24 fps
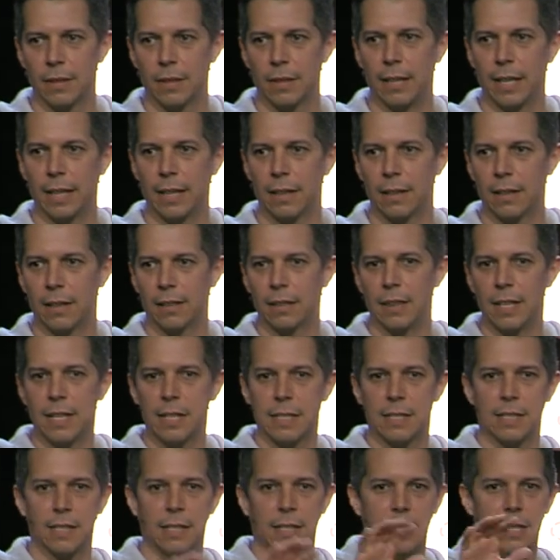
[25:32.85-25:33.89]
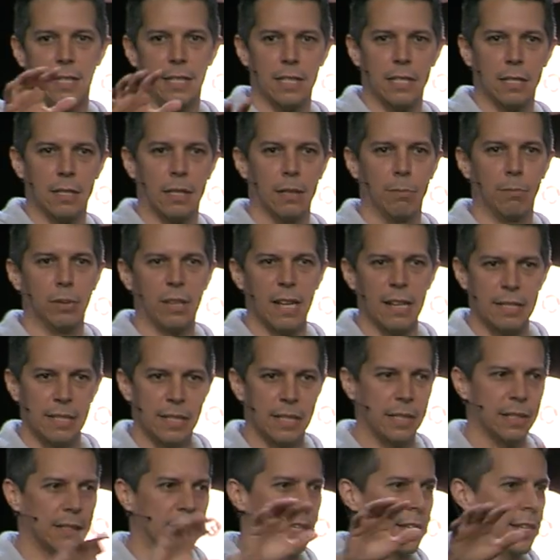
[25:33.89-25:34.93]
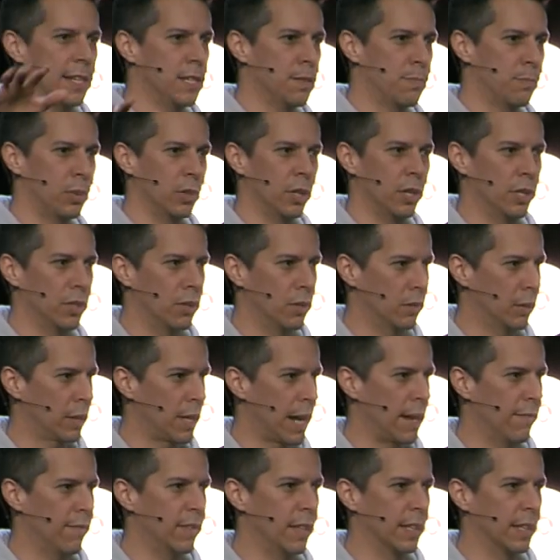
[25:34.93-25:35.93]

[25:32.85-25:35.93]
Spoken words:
Like the blessings that he's put in your life,